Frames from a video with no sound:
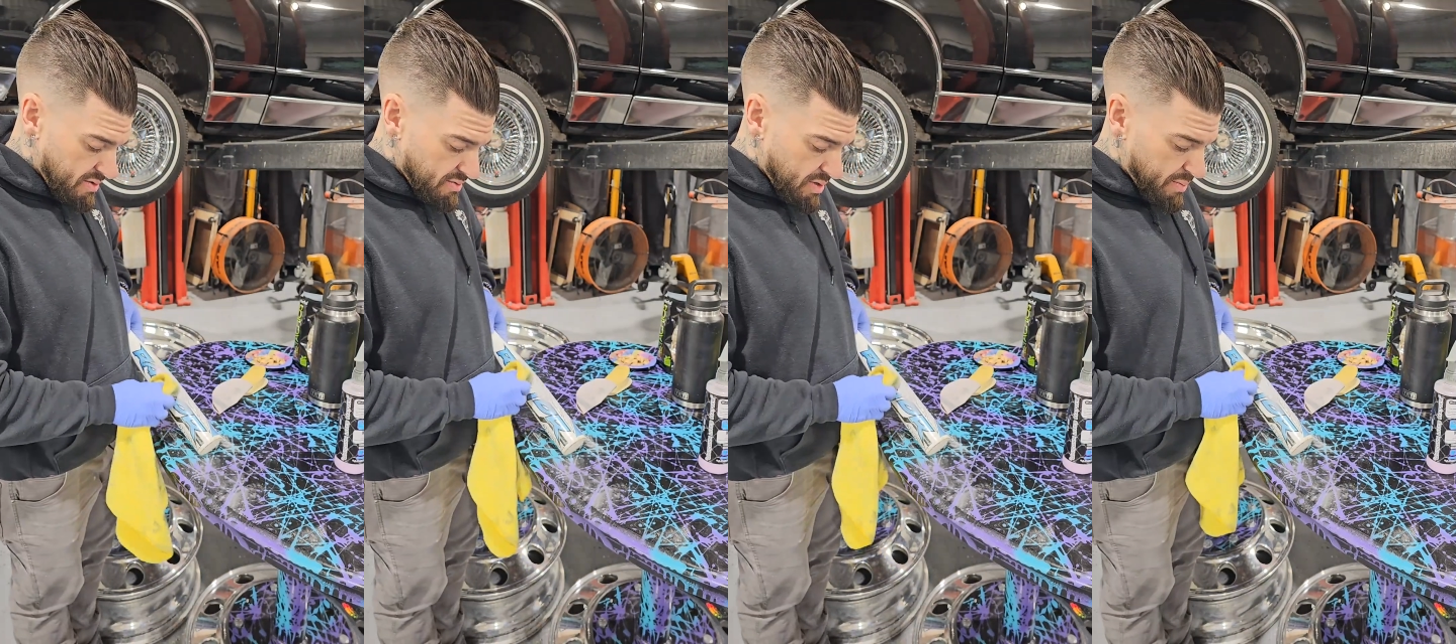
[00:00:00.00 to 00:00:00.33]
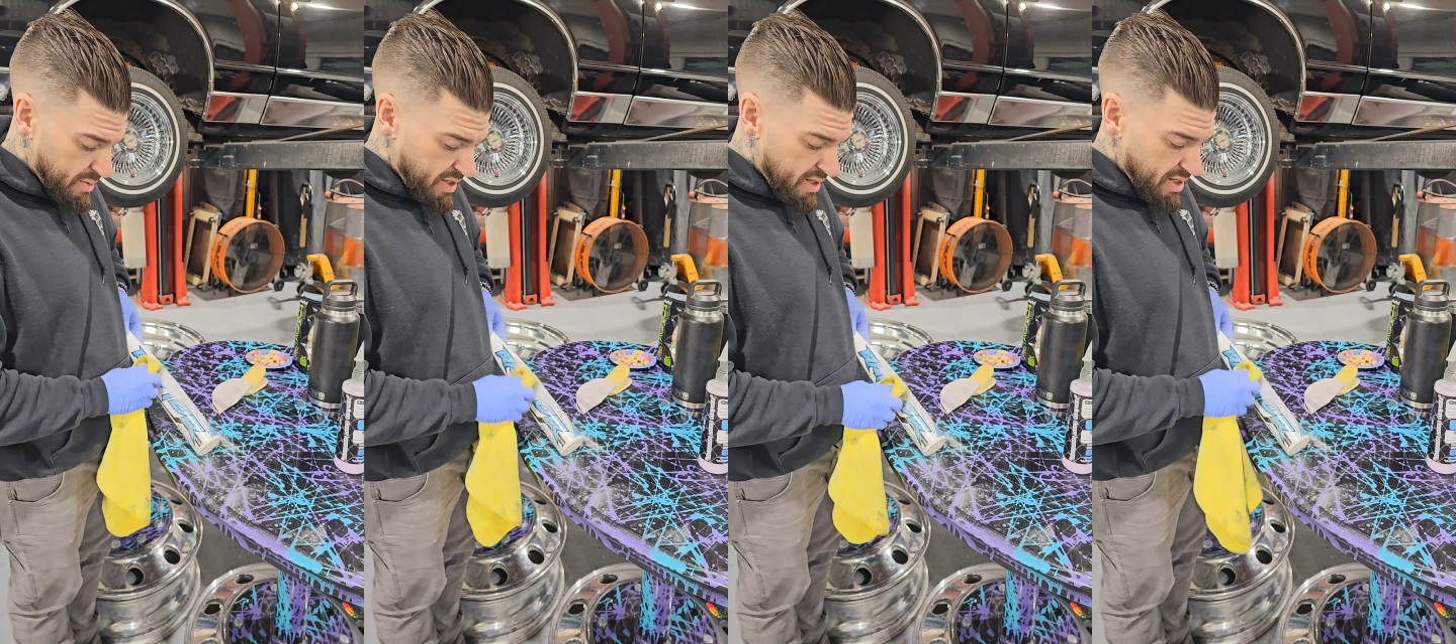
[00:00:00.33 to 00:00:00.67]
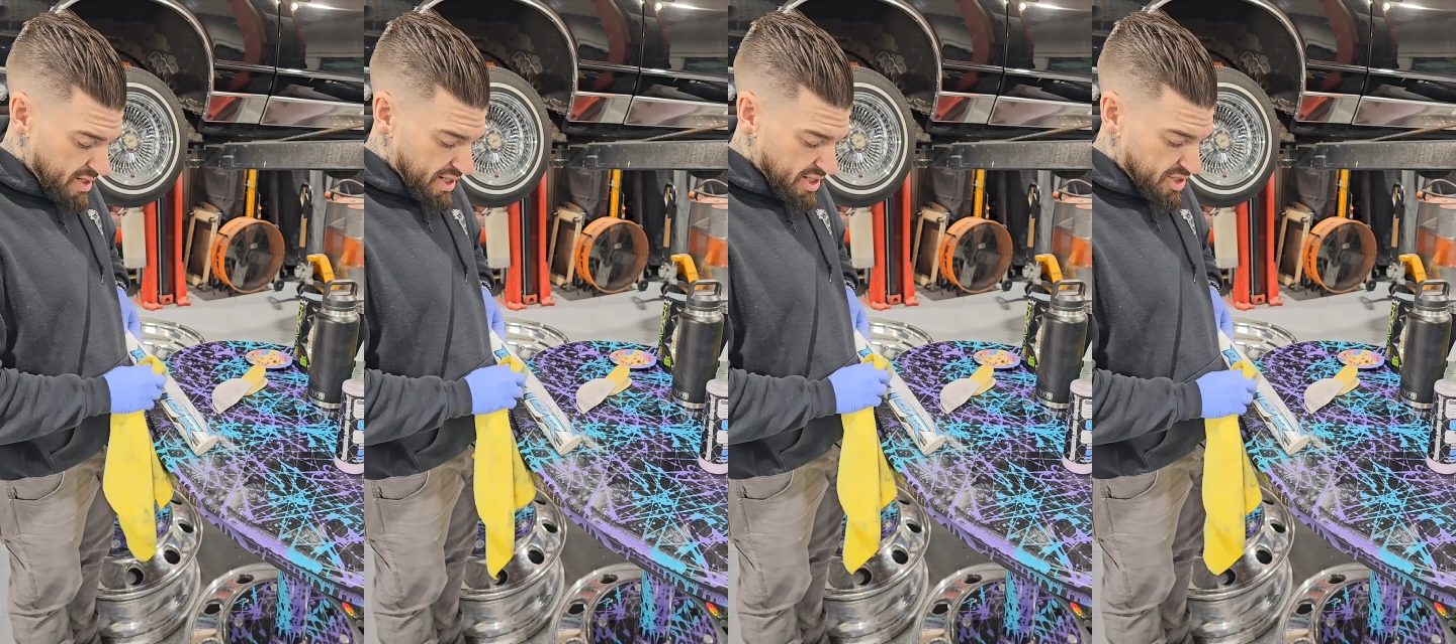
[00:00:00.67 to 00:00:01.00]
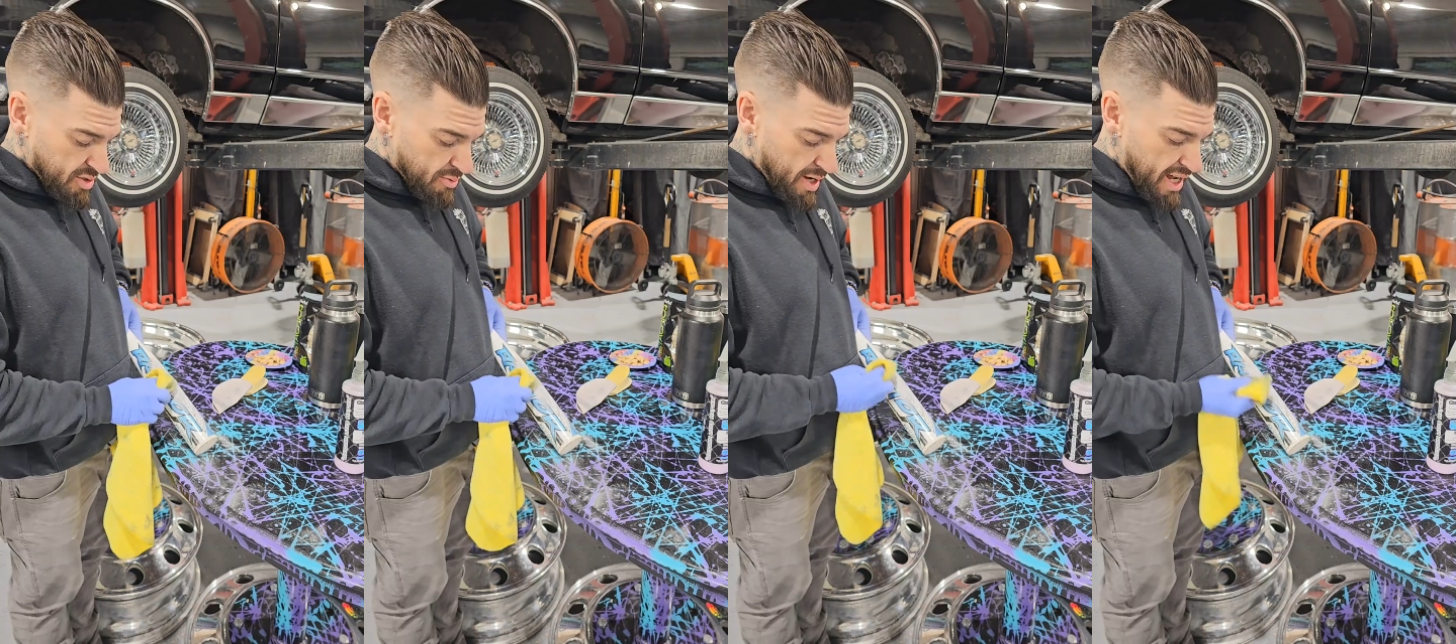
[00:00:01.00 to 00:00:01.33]
rub it in, get
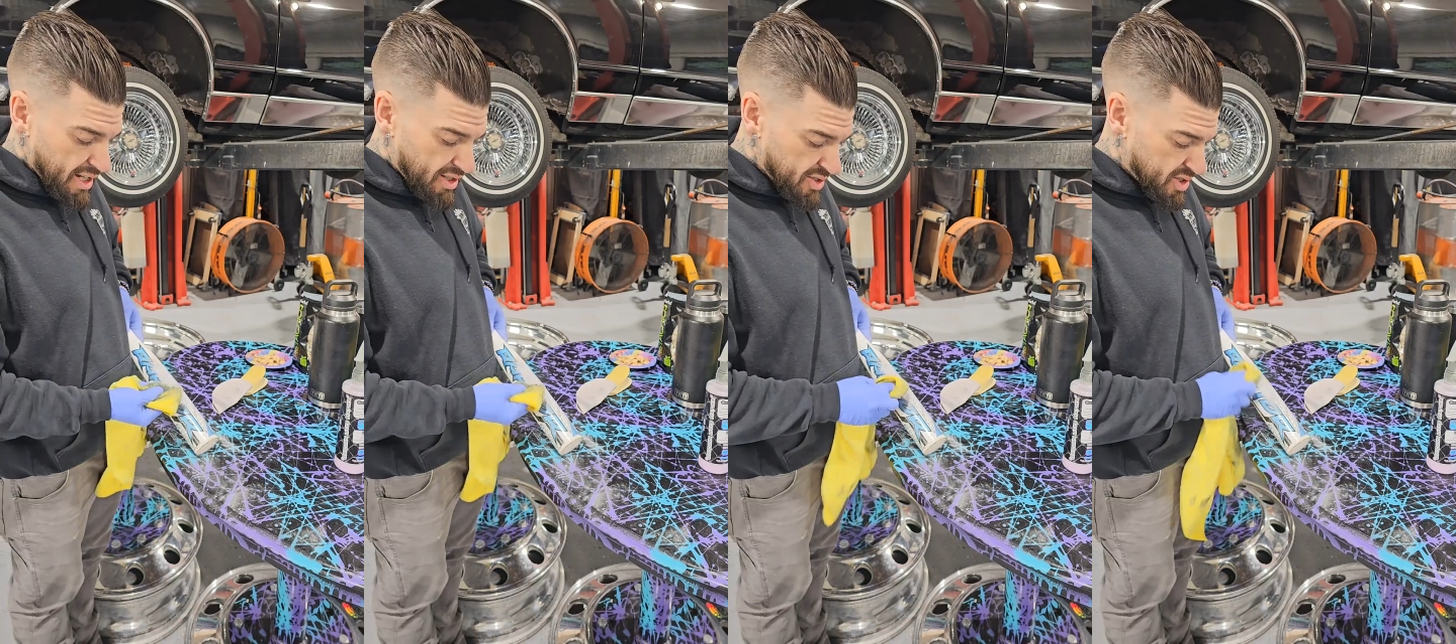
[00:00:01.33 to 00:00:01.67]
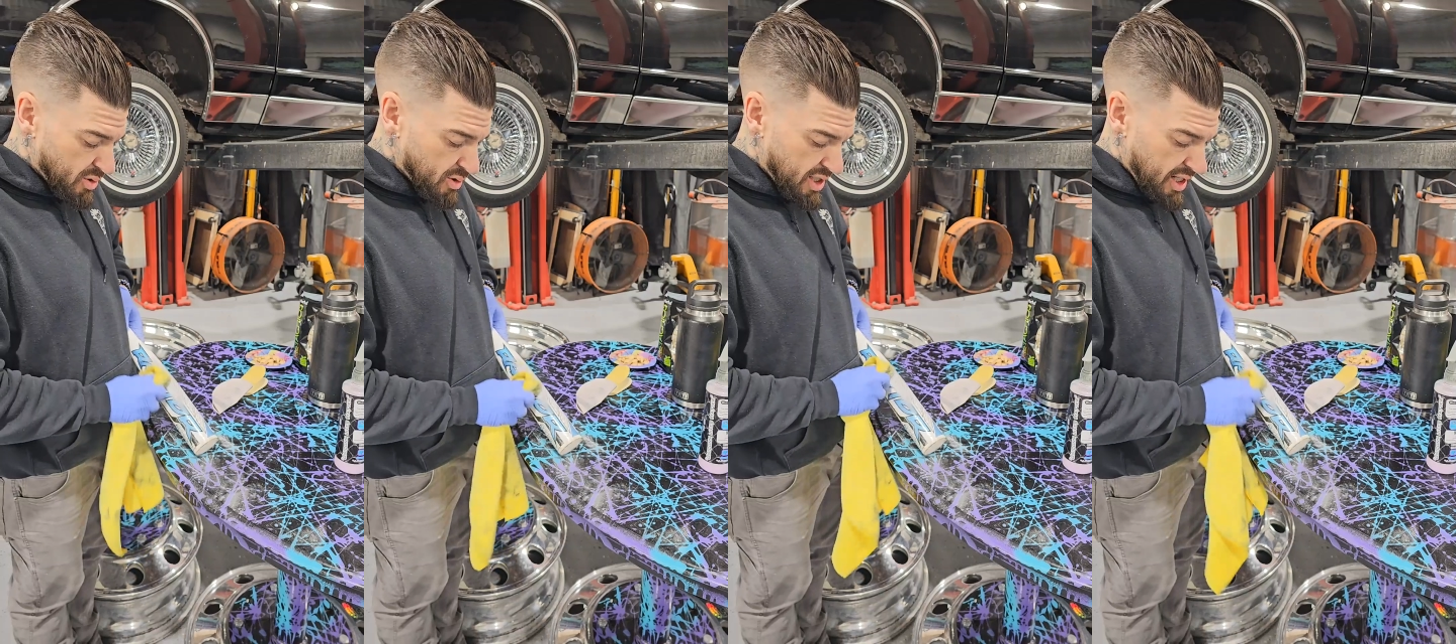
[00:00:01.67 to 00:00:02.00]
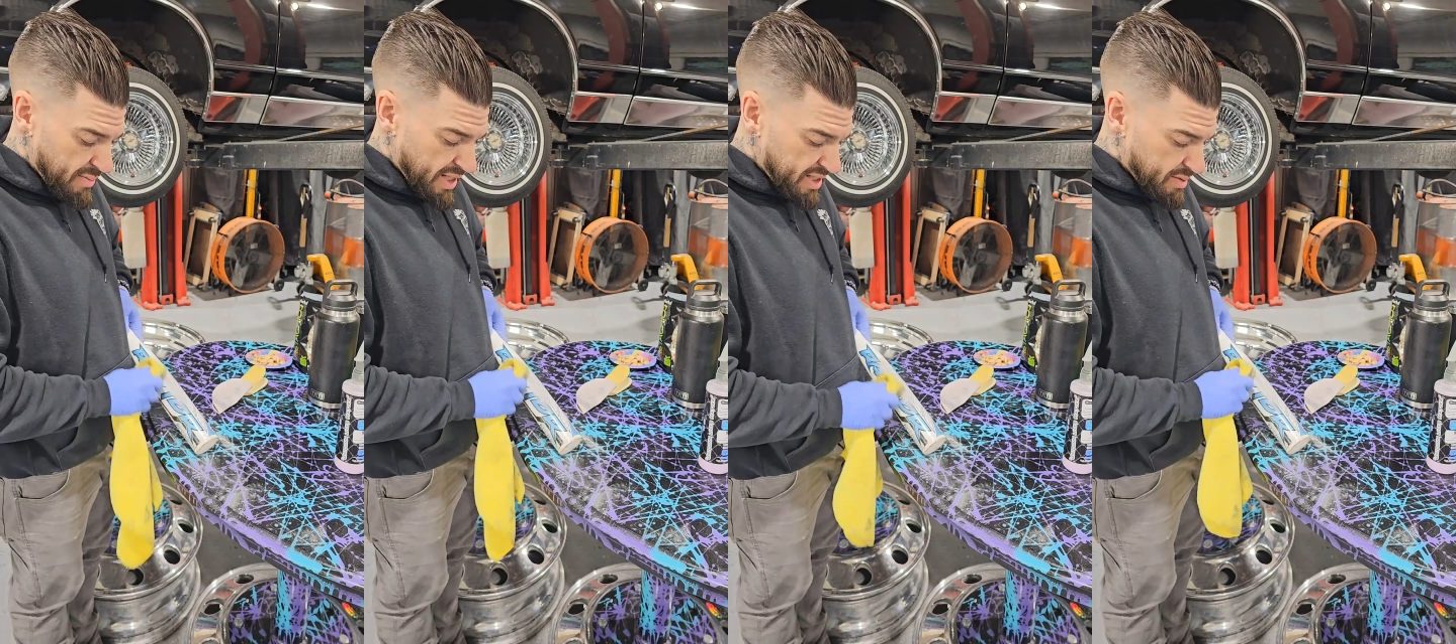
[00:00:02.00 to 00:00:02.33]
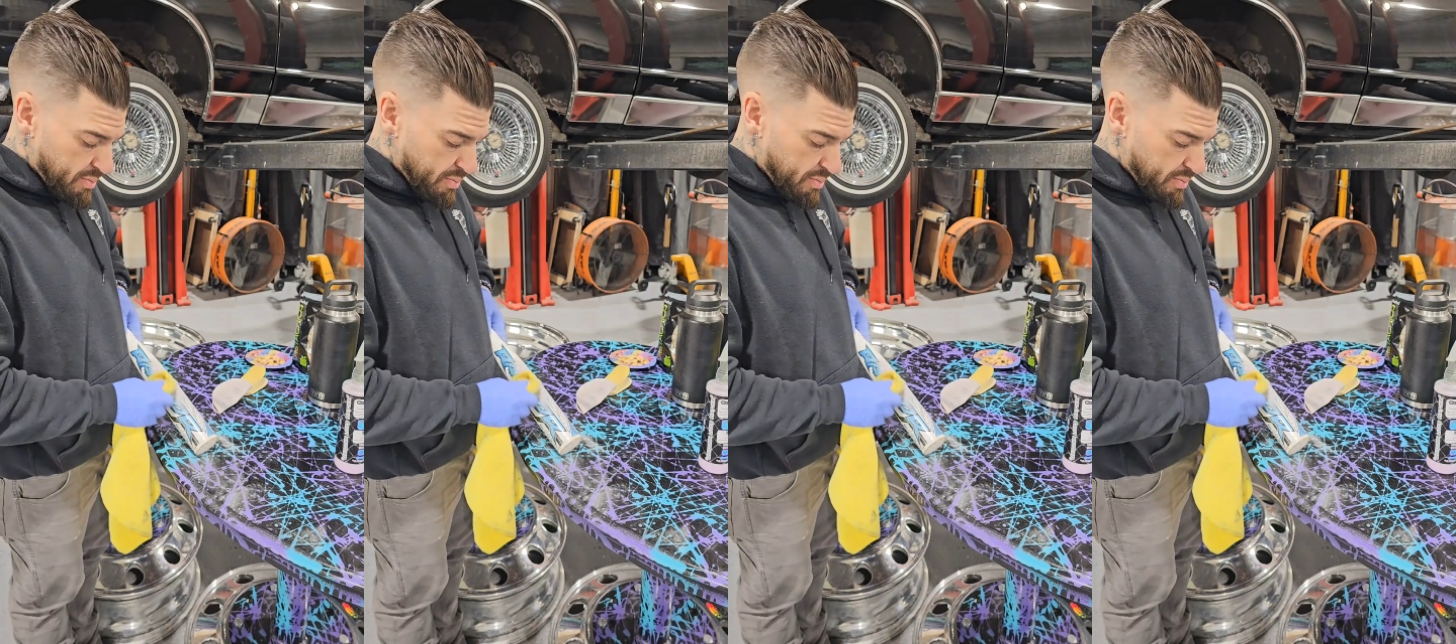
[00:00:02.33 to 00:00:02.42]
your rag all soaked up, nice